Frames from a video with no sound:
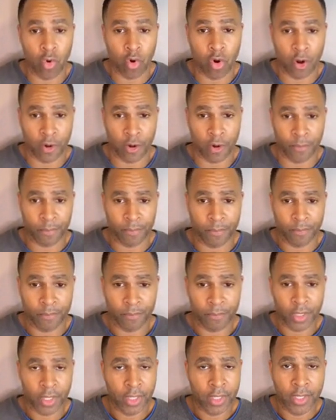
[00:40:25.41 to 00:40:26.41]
That
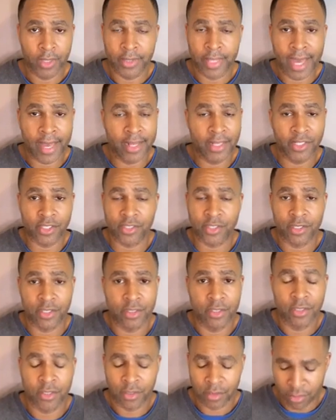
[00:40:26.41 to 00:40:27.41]
is that is
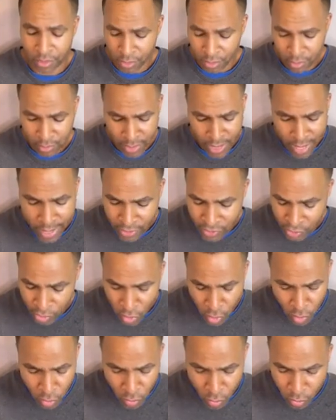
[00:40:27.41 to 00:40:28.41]
so
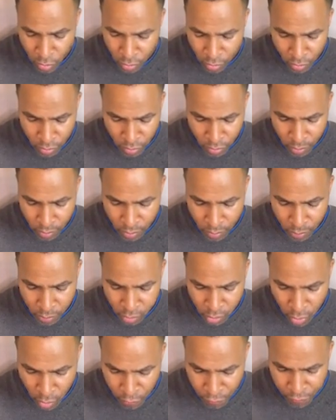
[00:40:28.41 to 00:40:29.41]
profound to
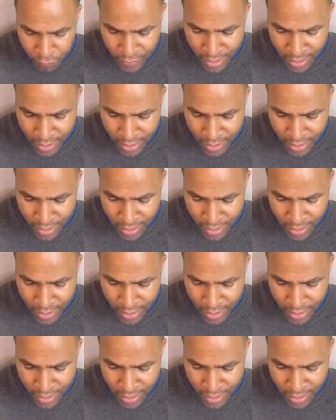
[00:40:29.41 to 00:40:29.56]
me.